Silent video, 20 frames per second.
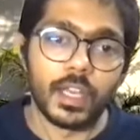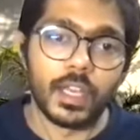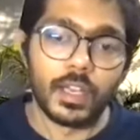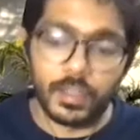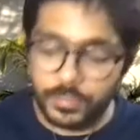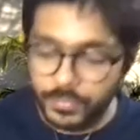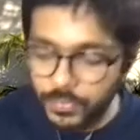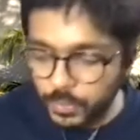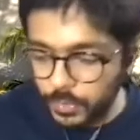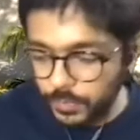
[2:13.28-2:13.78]

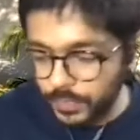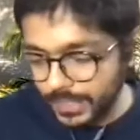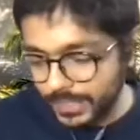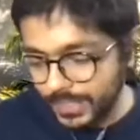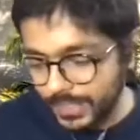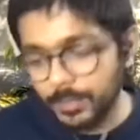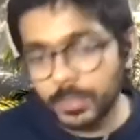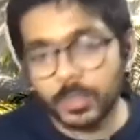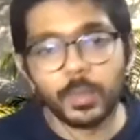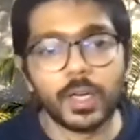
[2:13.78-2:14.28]
for
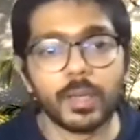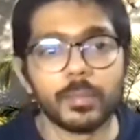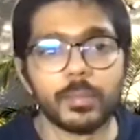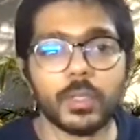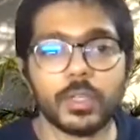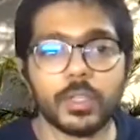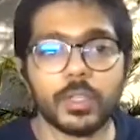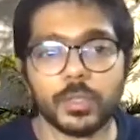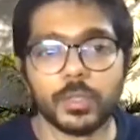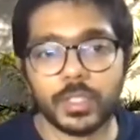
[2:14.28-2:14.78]
example, what I'm
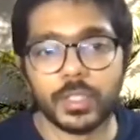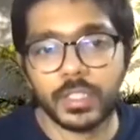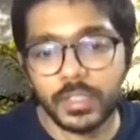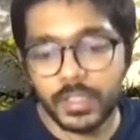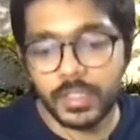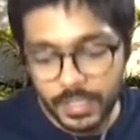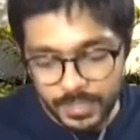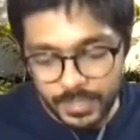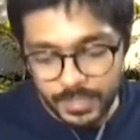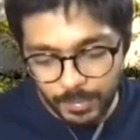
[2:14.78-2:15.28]
going to do
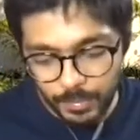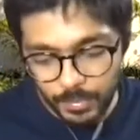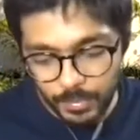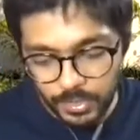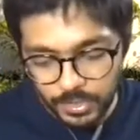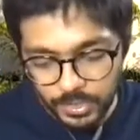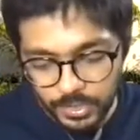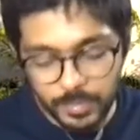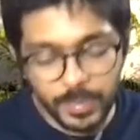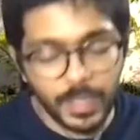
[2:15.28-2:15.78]
here is I'm going
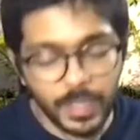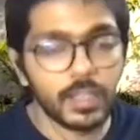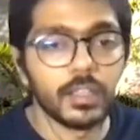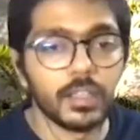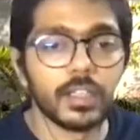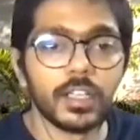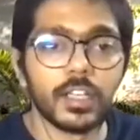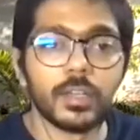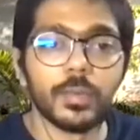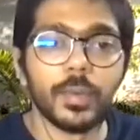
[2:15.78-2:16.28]
to just make
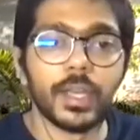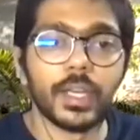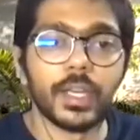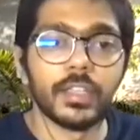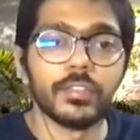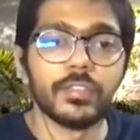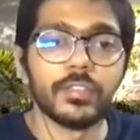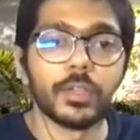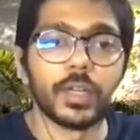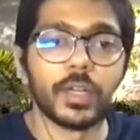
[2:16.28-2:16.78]
a query
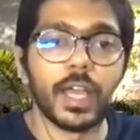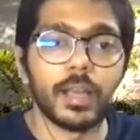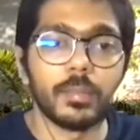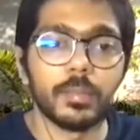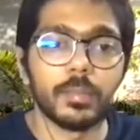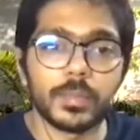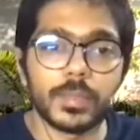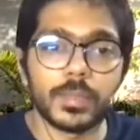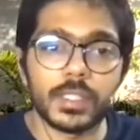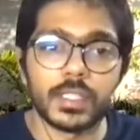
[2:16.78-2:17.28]
for
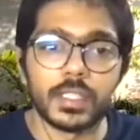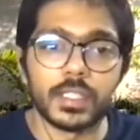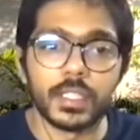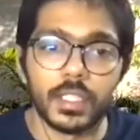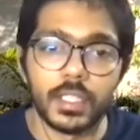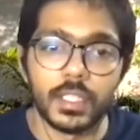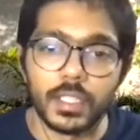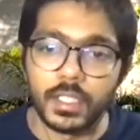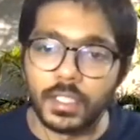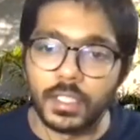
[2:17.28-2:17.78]
albums
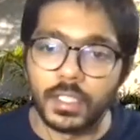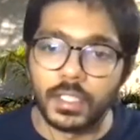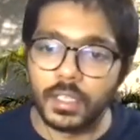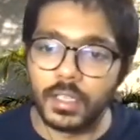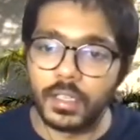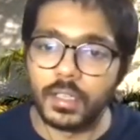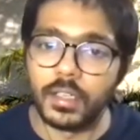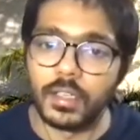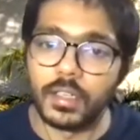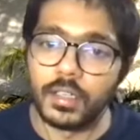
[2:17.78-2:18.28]

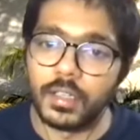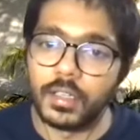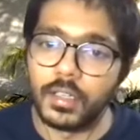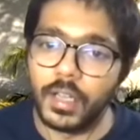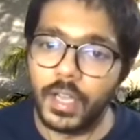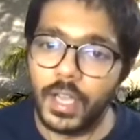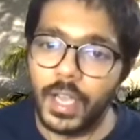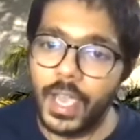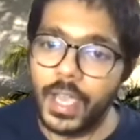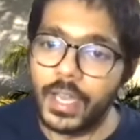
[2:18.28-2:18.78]

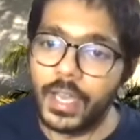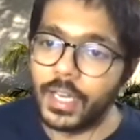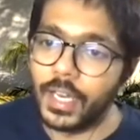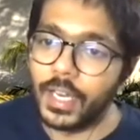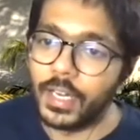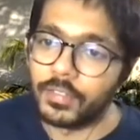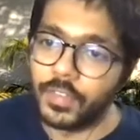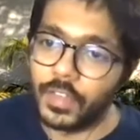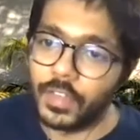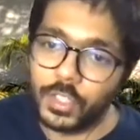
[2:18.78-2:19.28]

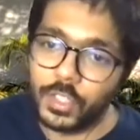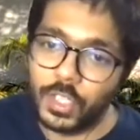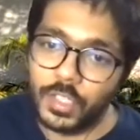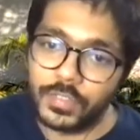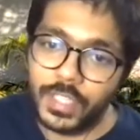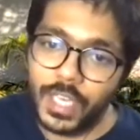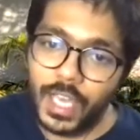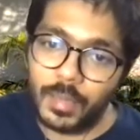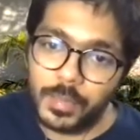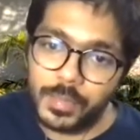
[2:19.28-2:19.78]
and fetch all of
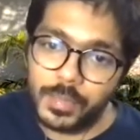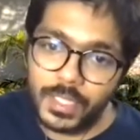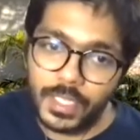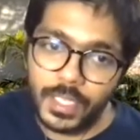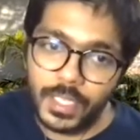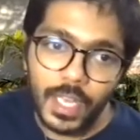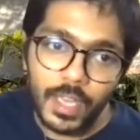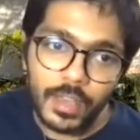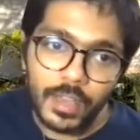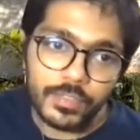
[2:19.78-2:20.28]
the albums that I
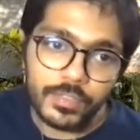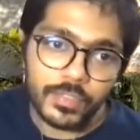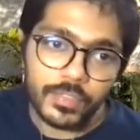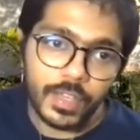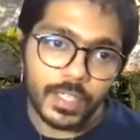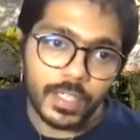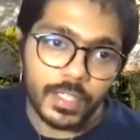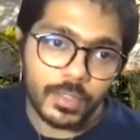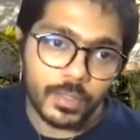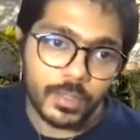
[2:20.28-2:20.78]
have.
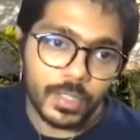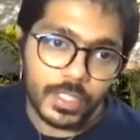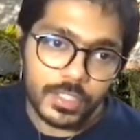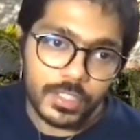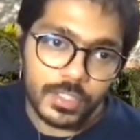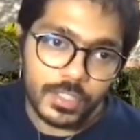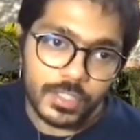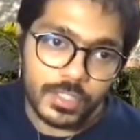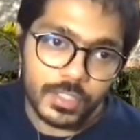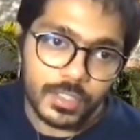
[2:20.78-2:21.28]
And
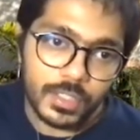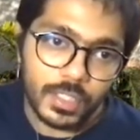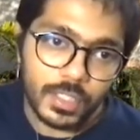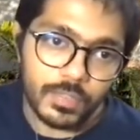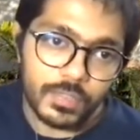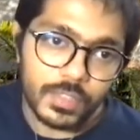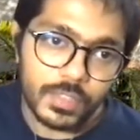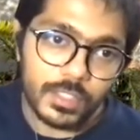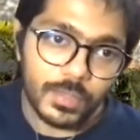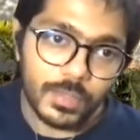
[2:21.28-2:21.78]
let's just
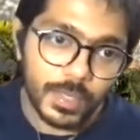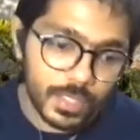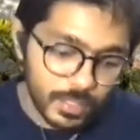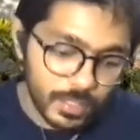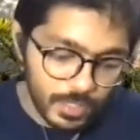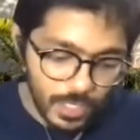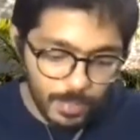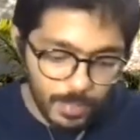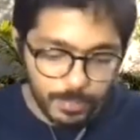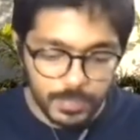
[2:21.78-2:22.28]
give this query a
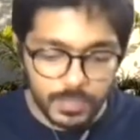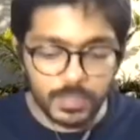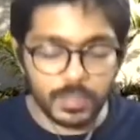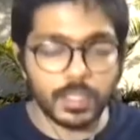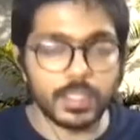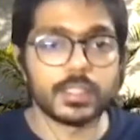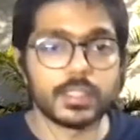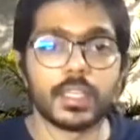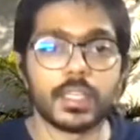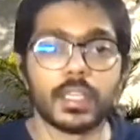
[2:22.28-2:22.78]
name. So
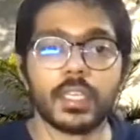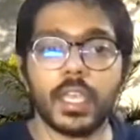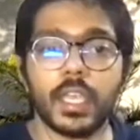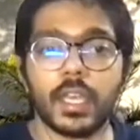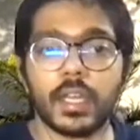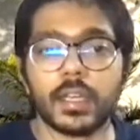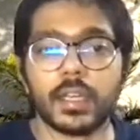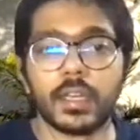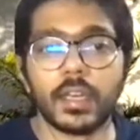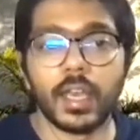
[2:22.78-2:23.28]
let's say
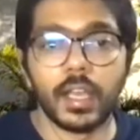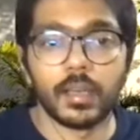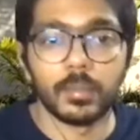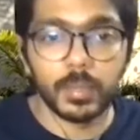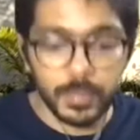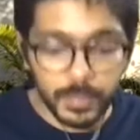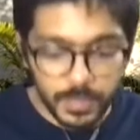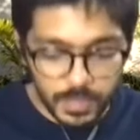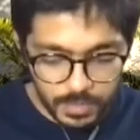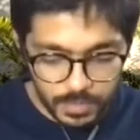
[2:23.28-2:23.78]
get
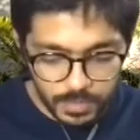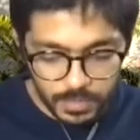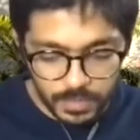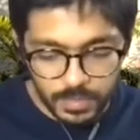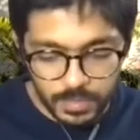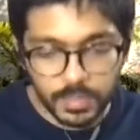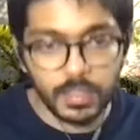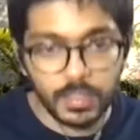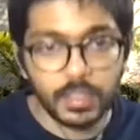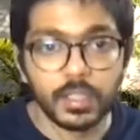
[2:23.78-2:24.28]
albums.
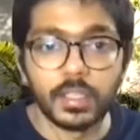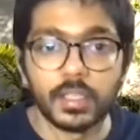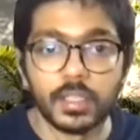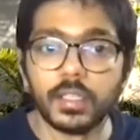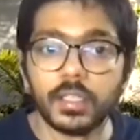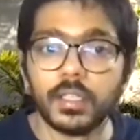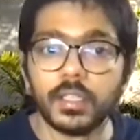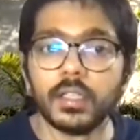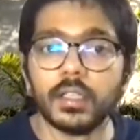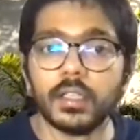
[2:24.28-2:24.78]

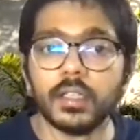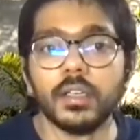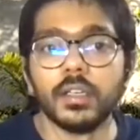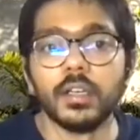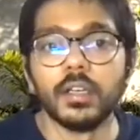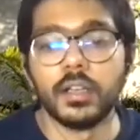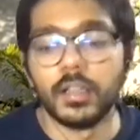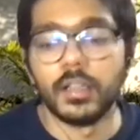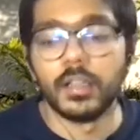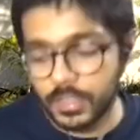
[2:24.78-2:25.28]

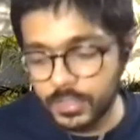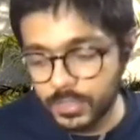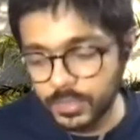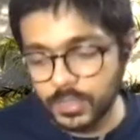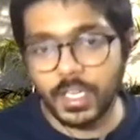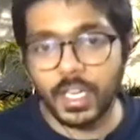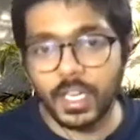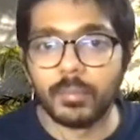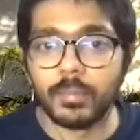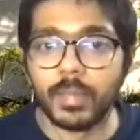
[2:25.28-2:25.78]
And so the
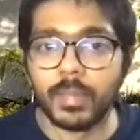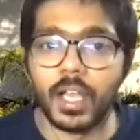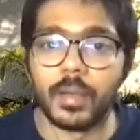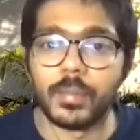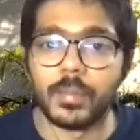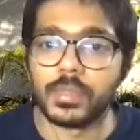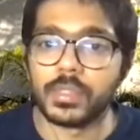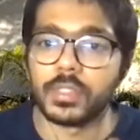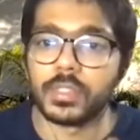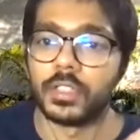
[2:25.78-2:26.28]
name
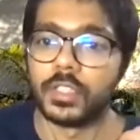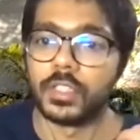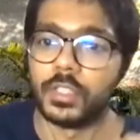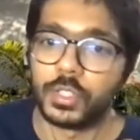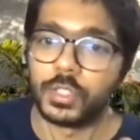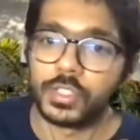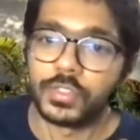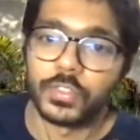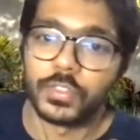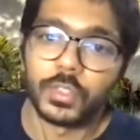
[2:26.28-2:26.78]
becomes a
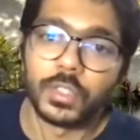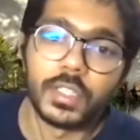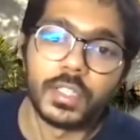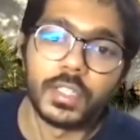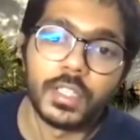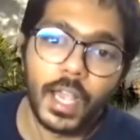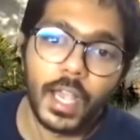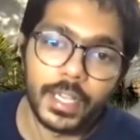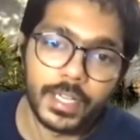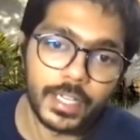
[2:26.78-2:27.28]
useful
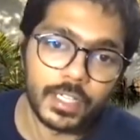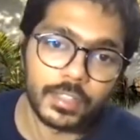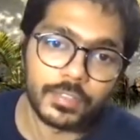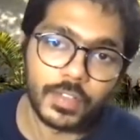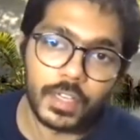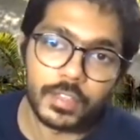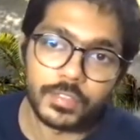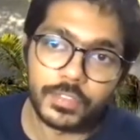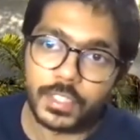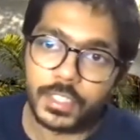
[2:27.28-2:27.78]

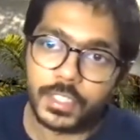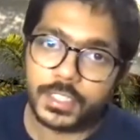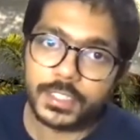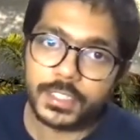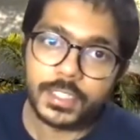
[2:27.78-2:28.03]
identifier for us.